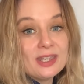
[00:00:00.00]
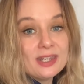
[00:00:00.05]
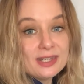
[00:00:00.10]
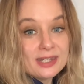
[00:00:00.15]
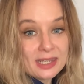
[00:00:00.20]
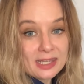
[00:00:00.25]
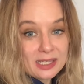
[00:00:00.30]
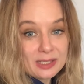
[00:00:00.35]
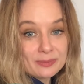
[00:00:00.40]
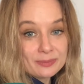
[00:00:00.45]

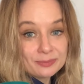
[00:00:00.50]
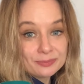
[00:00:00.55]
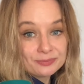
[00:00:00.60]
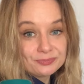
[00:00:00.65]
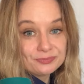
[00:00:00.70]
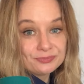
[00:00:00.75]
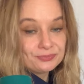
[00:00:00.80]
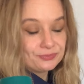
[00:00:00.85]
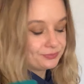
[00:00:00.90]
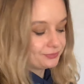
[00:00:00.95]
Neem,
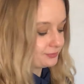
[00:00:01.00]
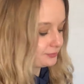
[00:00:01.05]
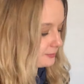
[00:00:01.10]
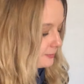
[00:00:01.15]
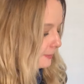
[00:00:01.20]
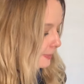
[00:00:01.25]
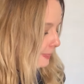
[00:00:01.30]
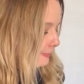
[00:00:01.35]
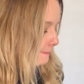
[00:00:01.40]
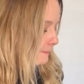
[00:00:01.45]

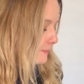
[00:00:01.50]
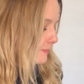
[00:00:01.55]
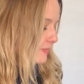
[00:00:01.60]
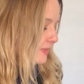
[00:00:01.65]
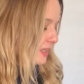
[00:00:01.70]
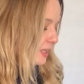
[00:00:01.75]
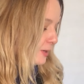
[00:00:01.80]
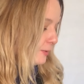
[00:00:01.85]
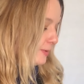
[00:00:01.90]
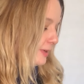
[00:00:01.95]

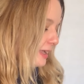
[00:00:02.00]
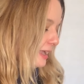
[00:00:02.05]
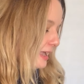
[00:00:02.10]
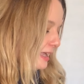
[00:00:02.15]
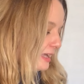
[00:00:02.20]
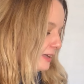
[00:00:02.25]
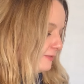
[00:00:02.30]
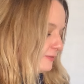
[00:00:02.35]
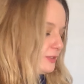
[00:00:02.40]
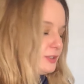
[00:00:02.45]
we
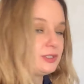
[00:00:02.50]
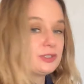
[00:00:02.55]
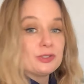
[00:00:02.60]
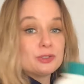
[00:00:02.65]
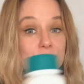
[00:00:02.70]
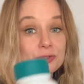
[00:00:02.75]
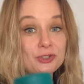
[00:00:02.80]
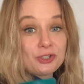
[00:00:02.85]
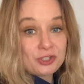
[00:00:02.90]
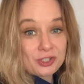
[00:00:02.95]
have
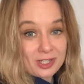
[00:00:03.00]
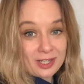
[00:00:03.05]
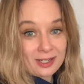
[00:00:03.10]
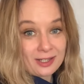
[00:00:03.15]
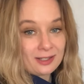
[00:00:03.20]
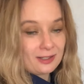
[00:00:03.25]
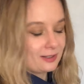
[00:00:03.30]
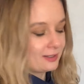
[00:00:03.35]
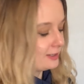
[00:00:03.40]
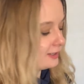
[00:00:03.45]

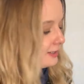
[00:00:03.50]
guduchi,